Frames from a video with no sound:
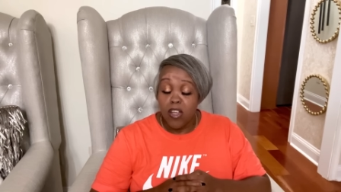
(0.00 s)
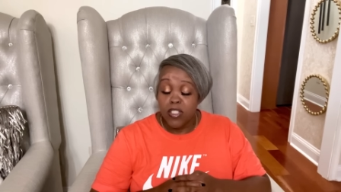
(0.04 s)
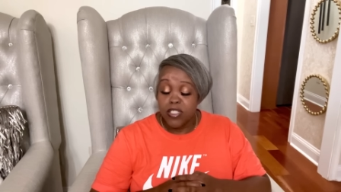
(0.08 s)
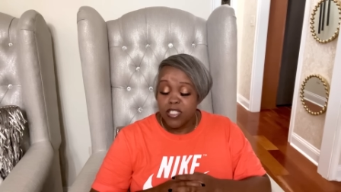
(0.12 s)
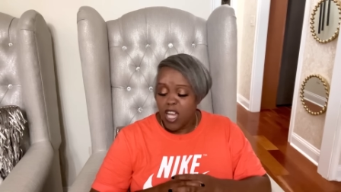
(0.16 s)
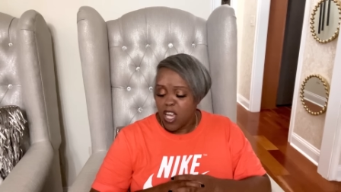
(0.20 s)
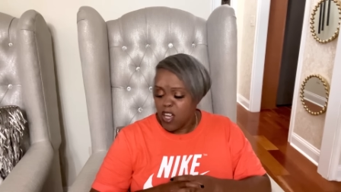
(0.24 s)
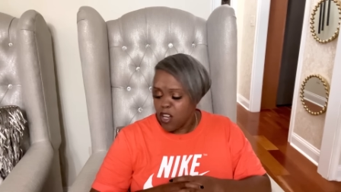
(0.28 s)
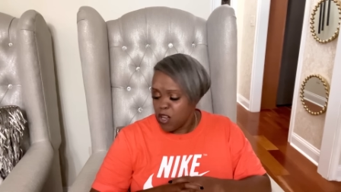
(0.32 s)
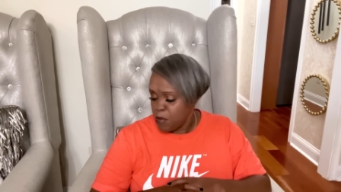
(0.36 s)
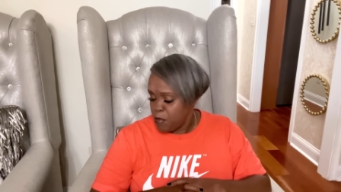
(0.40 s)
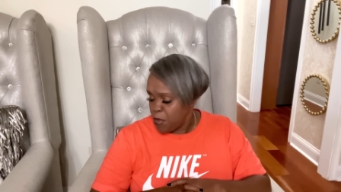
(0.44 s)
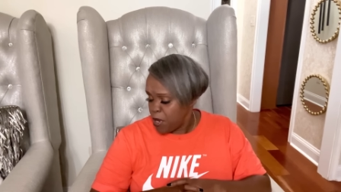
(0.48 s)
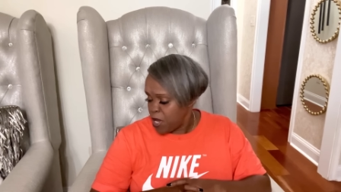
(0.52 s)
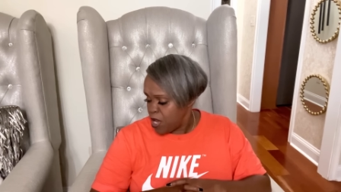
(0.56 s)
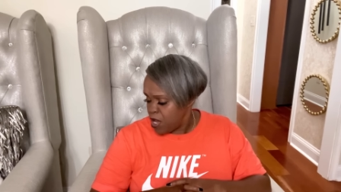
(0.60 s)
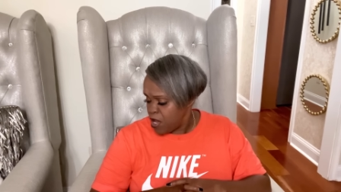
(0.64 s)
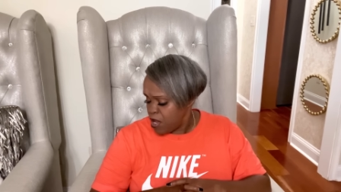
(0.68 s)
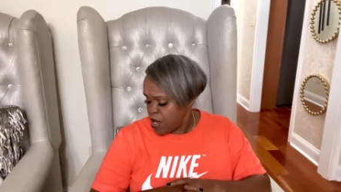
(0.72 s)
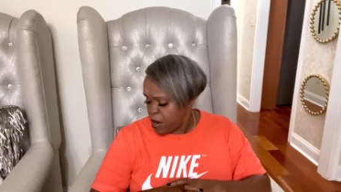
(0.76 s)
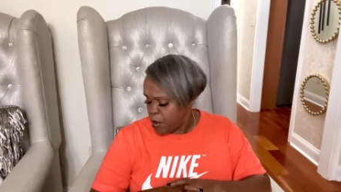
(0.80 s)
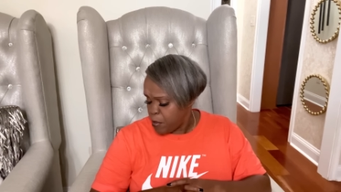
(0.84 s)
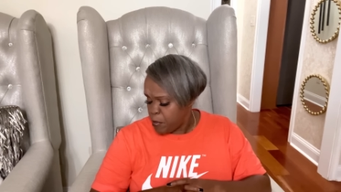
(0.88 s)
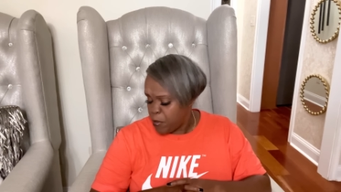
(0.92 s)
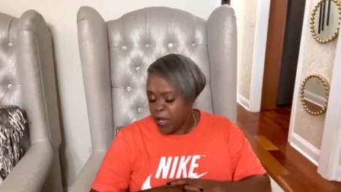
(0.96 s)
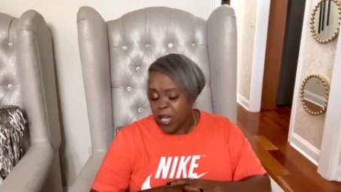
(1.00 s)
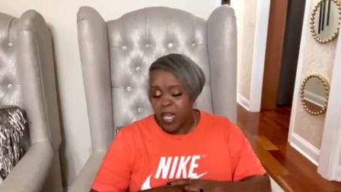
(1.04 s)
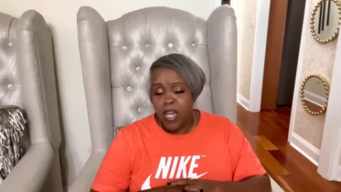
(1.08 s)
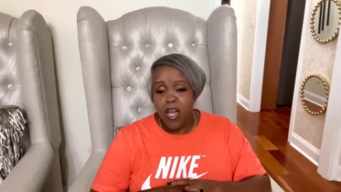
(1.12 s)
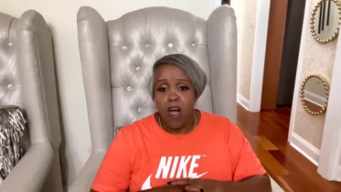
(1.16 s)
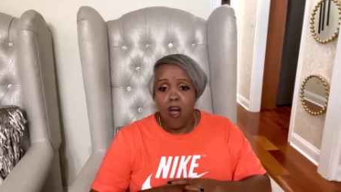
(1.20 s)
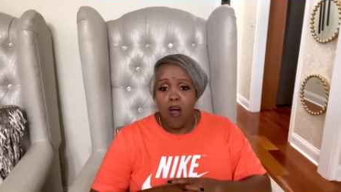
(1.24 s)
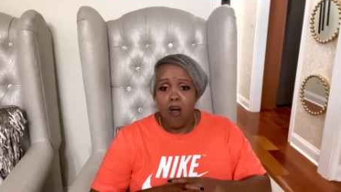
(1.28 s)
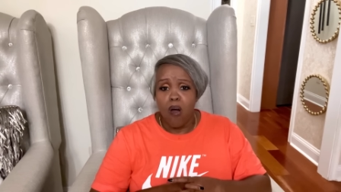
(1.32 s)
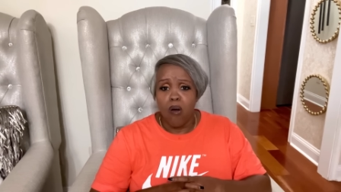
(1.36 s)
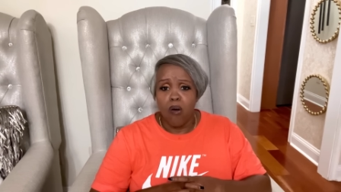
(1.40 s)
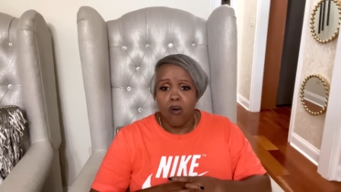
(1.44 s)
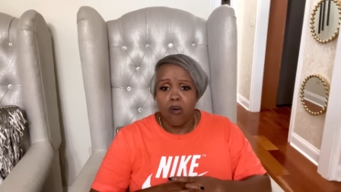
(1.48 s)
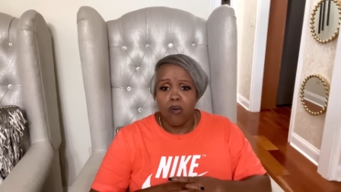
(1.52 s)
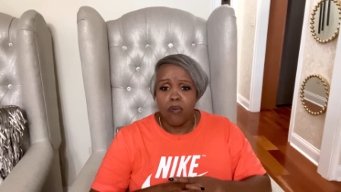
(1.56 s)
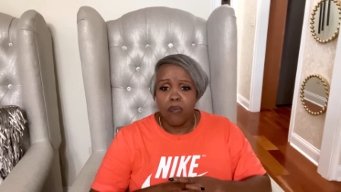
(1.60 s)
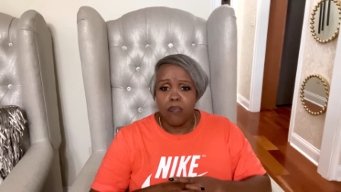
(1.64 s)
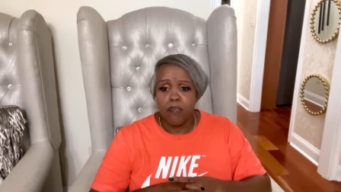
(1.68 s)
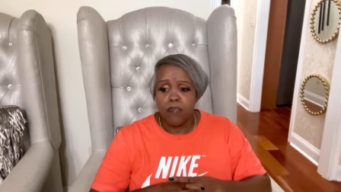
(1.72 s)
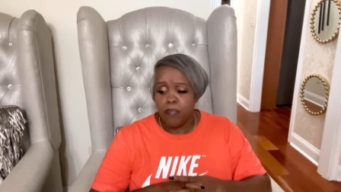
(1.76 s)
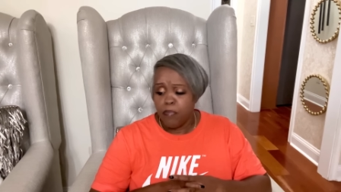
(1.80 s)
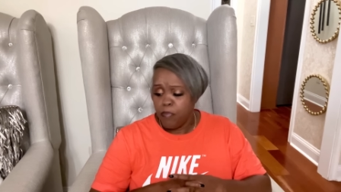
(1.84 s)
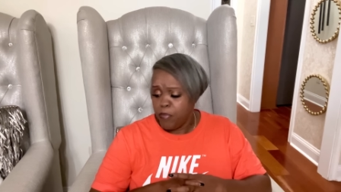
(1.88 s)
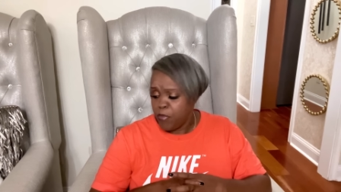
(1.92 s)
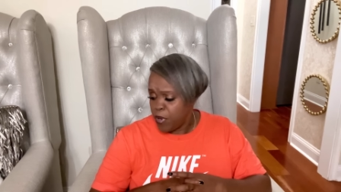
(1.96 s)
It's not gonna be a big haul,
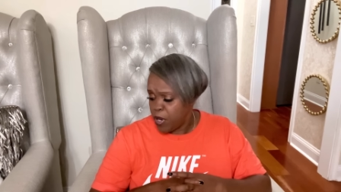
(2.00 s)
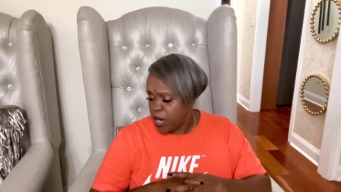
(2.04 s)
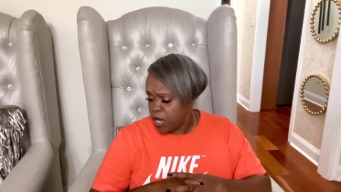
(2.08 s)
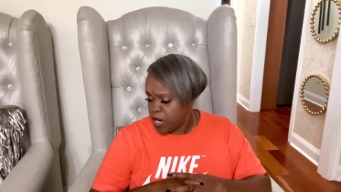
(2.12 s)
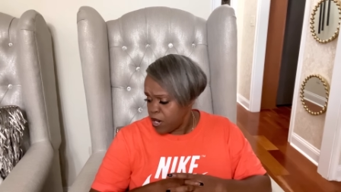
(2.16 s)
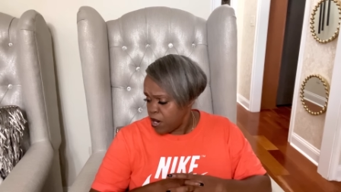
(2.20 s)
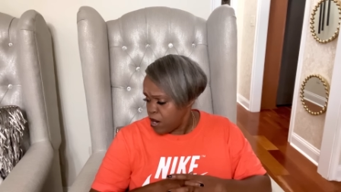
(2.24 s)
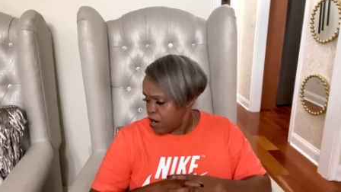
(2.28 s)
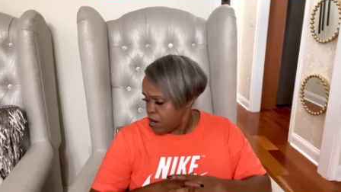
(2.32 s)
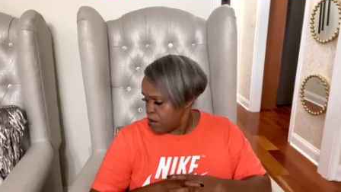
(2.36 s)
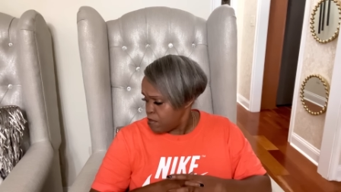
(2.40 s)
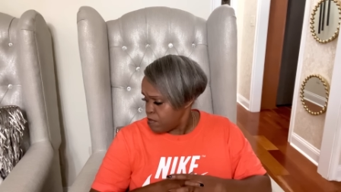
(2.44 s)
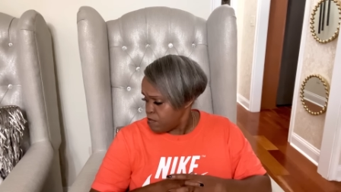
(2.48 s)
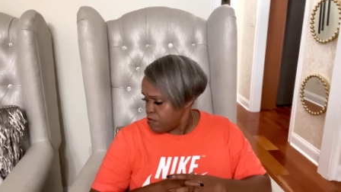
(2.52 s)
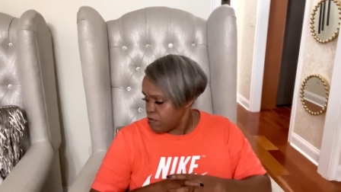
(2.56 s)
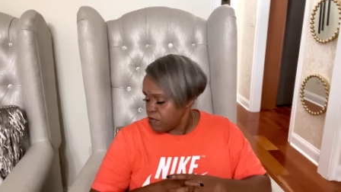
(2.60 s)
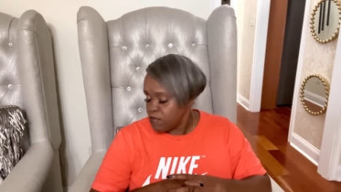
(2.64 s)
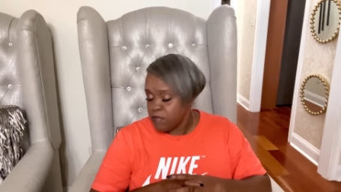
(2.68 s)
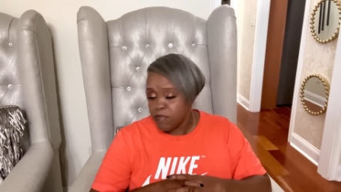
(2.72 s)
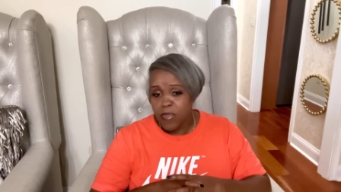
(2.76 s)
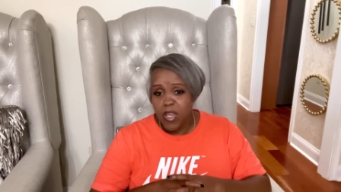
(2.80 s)
but um,